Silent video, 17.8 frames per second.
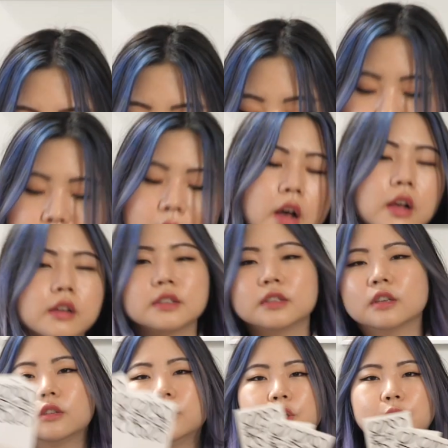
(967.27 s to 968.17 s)
They were
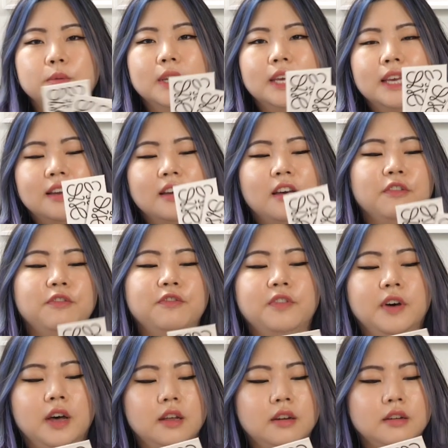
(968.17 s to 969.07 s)
also doing a
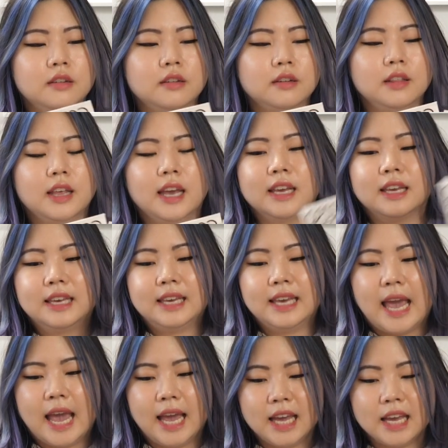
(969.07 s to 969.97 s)
fun like
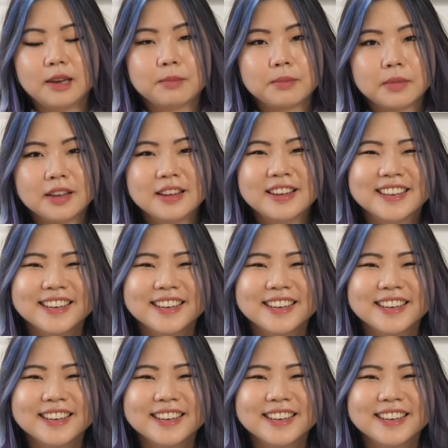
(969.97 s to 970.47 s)
game.